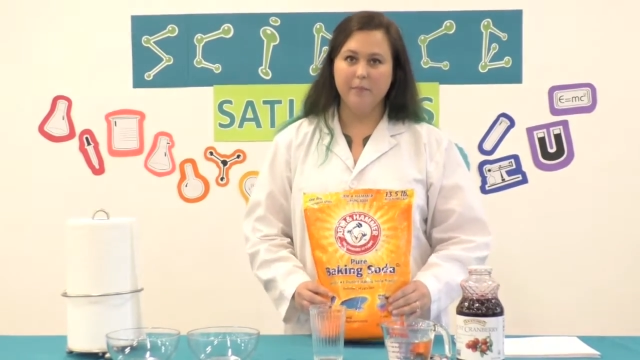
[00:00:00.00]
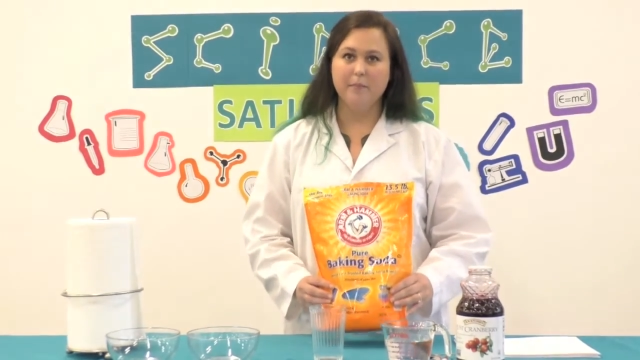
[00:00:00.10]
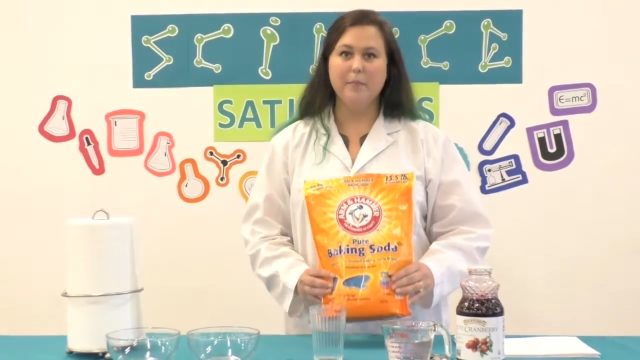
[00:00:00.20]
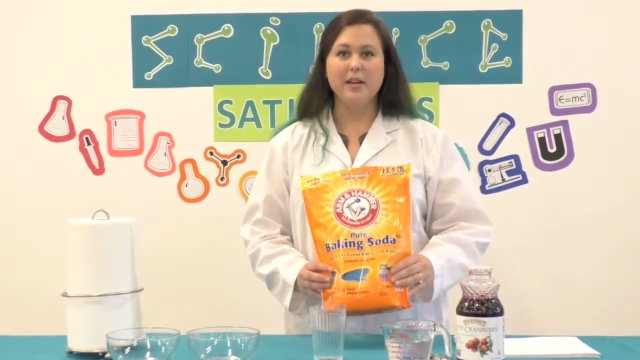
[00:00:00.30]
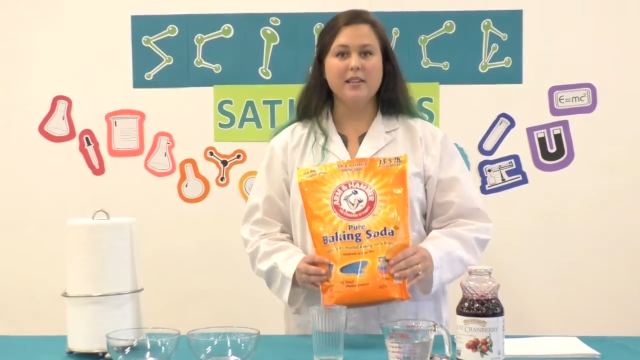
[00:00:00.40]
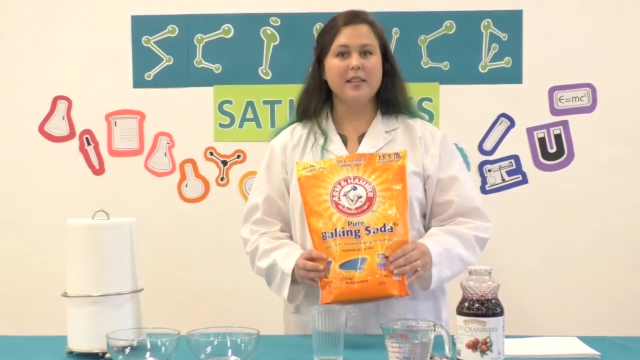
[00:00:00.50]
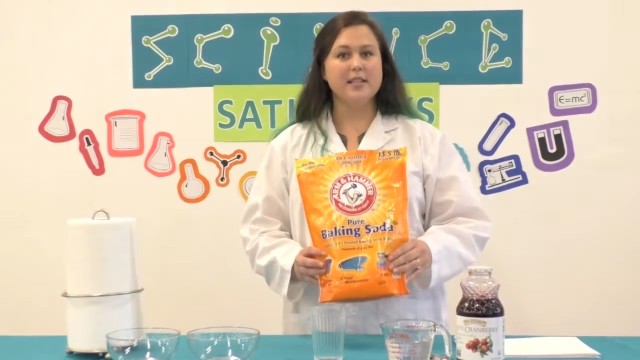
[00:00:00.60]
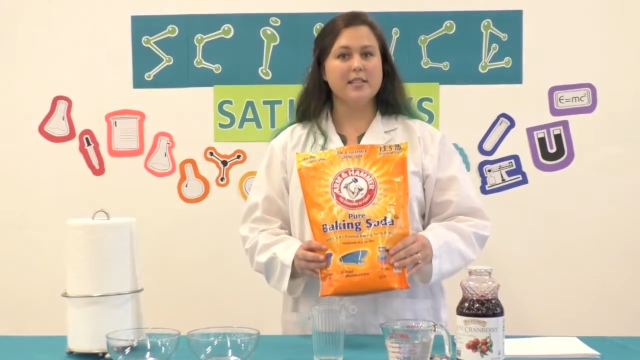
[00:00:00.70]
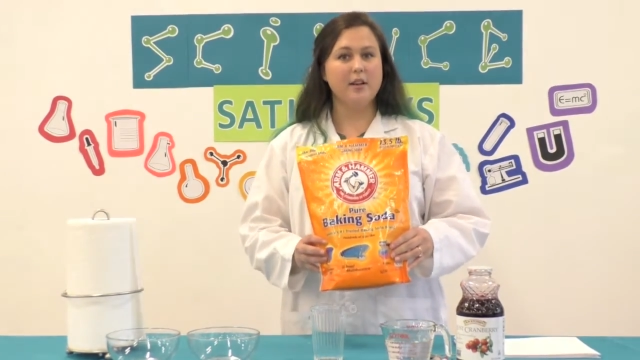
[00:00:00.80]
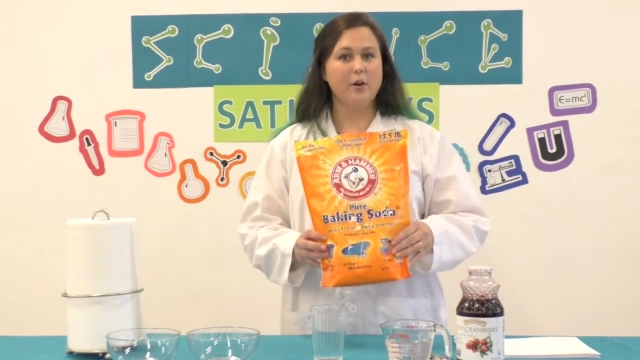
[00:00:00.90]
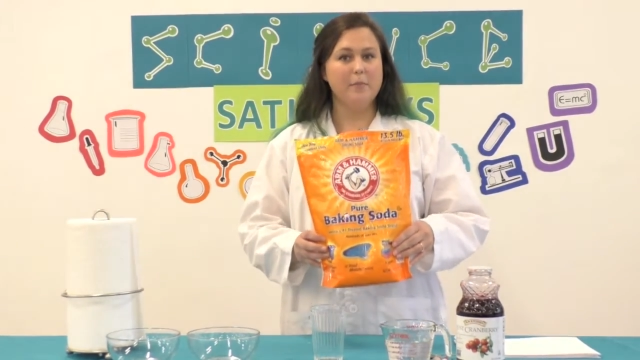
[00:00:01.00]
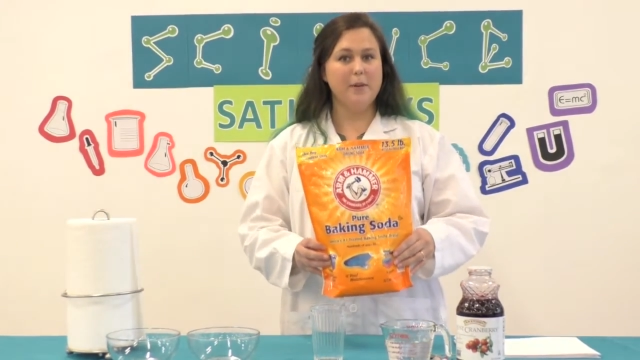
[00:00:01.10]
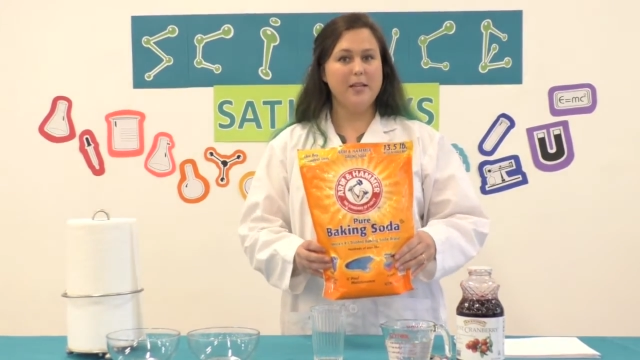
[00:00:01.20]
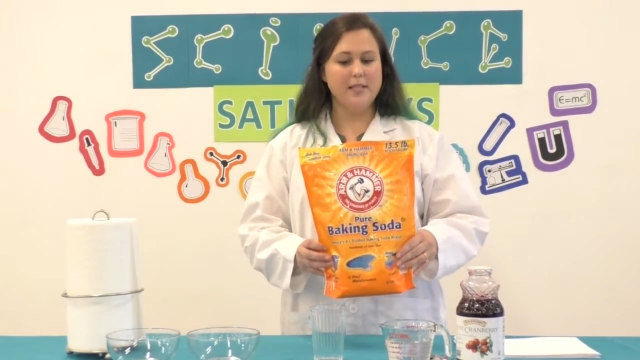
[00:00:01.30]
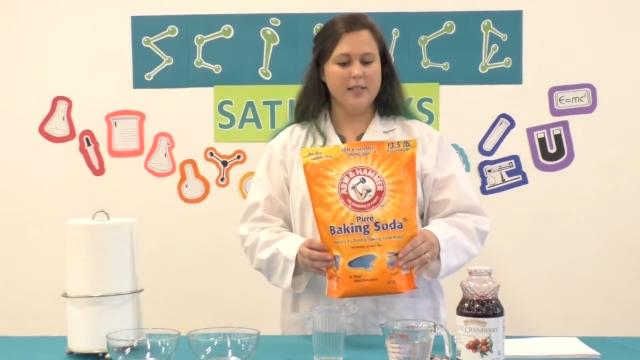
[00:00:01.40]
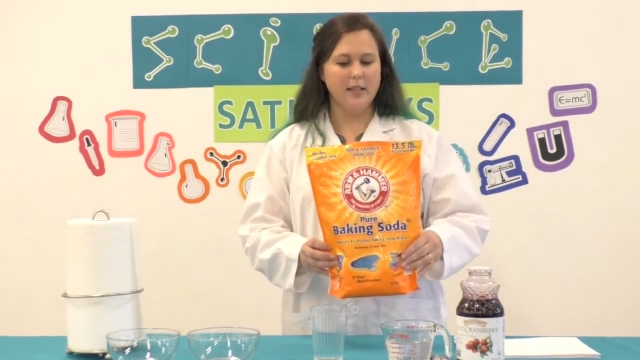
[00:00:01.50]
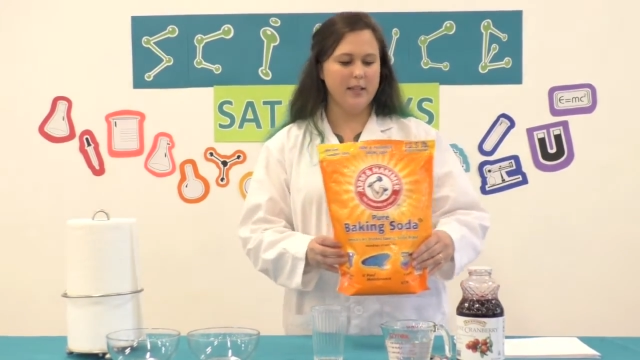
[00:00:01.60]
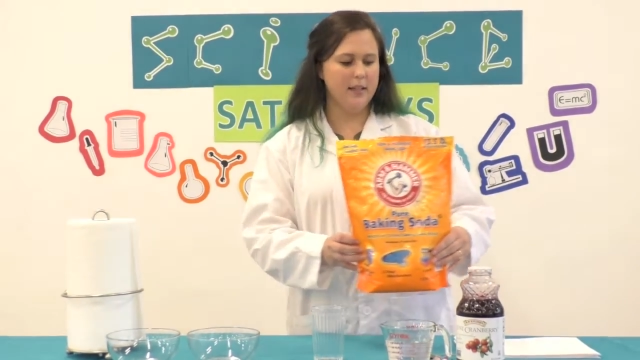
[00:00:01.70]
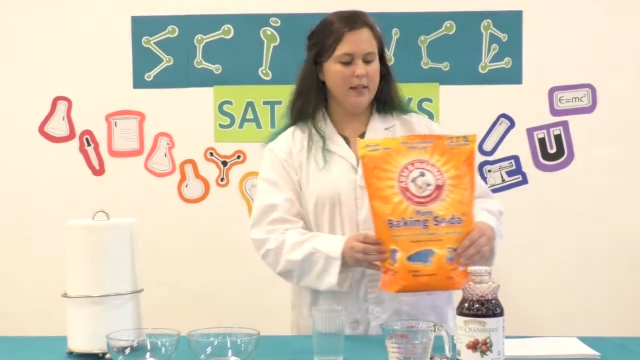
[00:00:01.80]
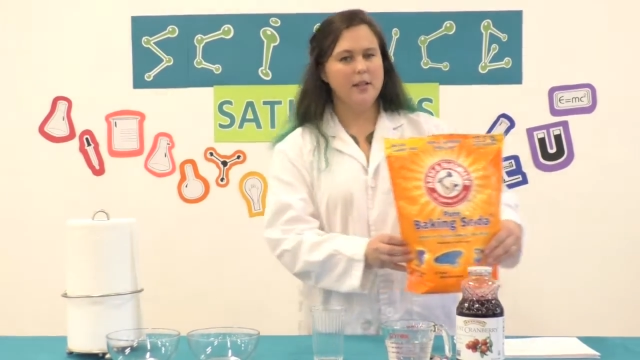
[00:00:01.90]
Many things that are basic
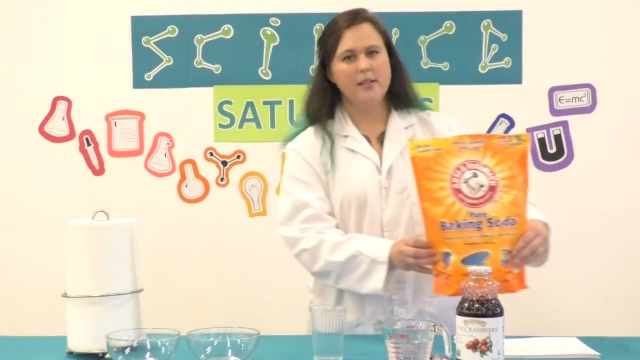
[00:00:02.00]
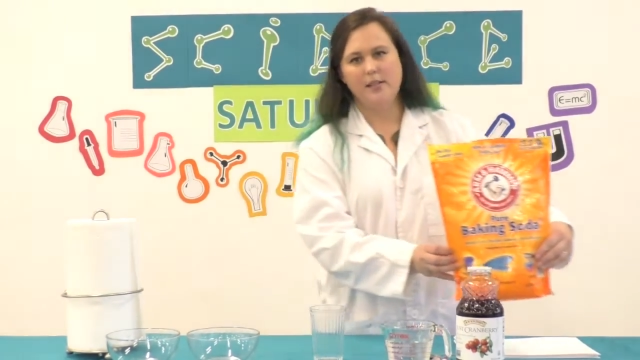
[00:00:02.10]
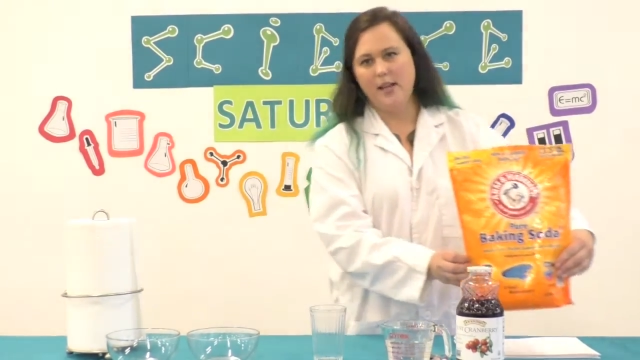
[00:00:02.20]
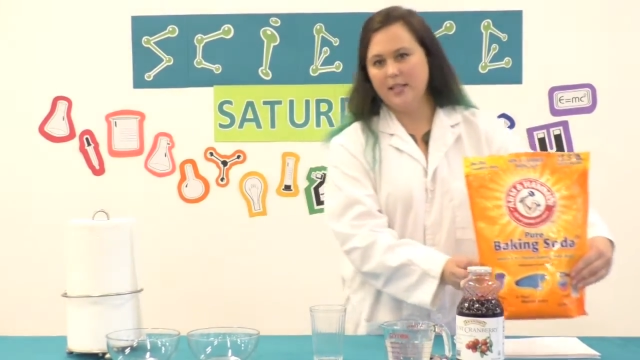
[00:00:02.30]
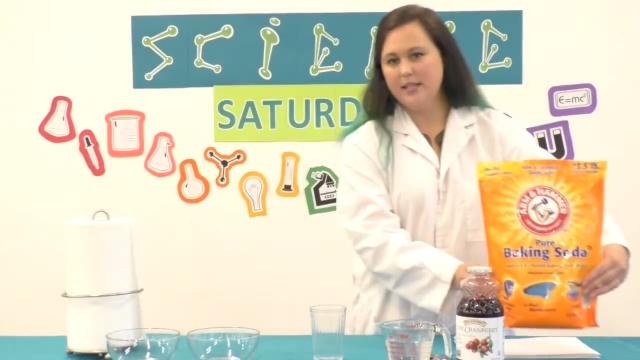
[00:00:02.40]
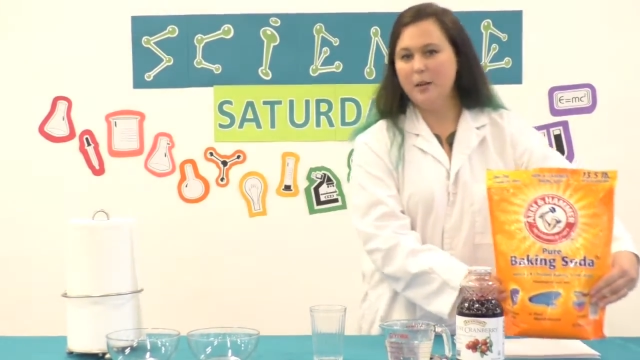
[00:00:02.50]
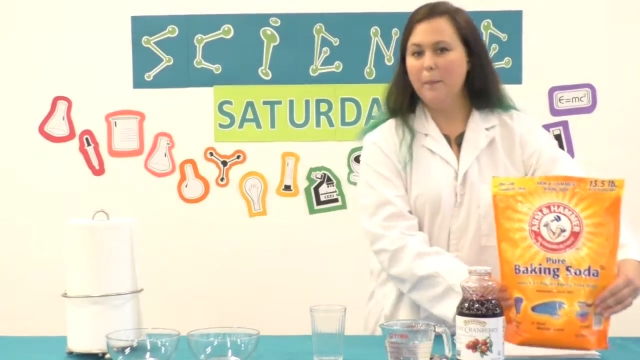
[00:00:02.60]
taste